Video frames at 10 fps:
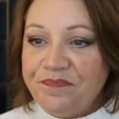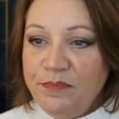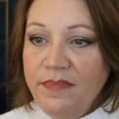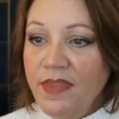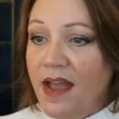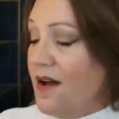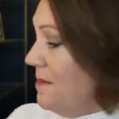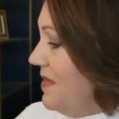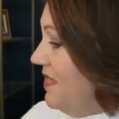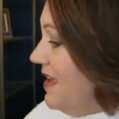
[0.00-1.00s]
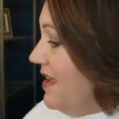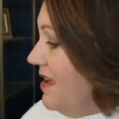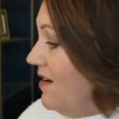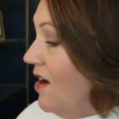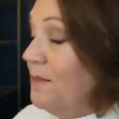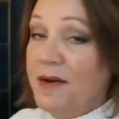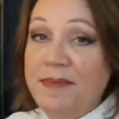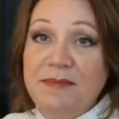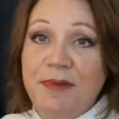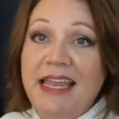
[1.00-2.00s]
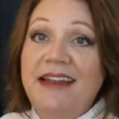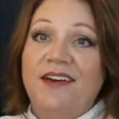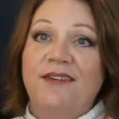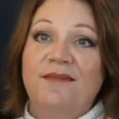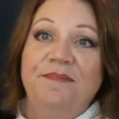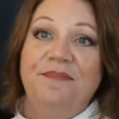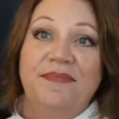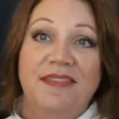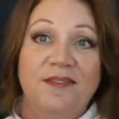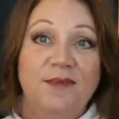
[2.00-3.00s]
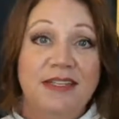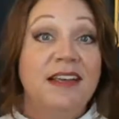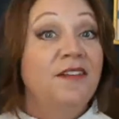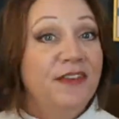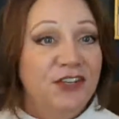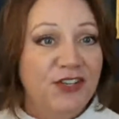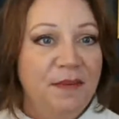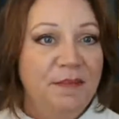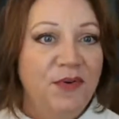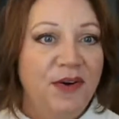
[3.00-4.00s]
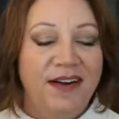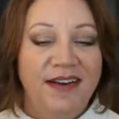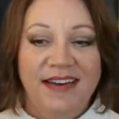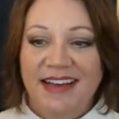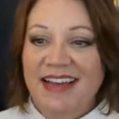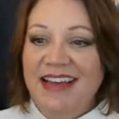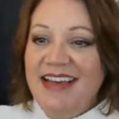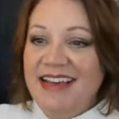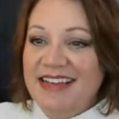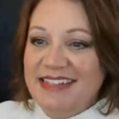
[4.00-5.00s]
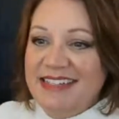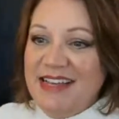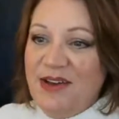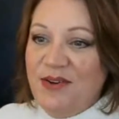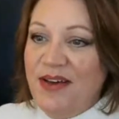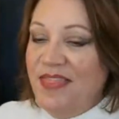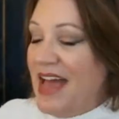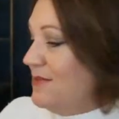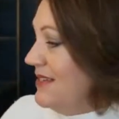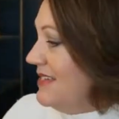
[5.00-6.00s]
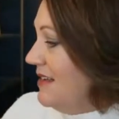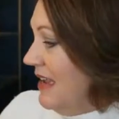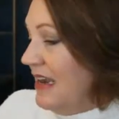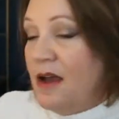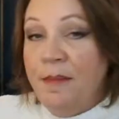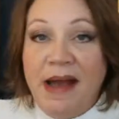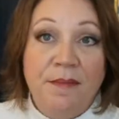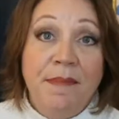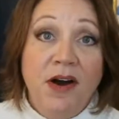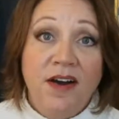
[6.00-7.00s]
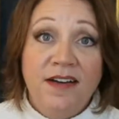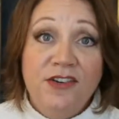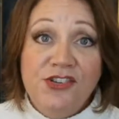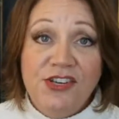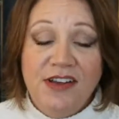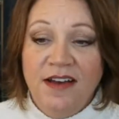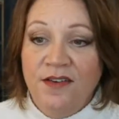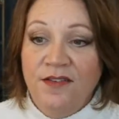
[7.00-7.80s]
The On Purpose Planner was officially born. So that was in about March of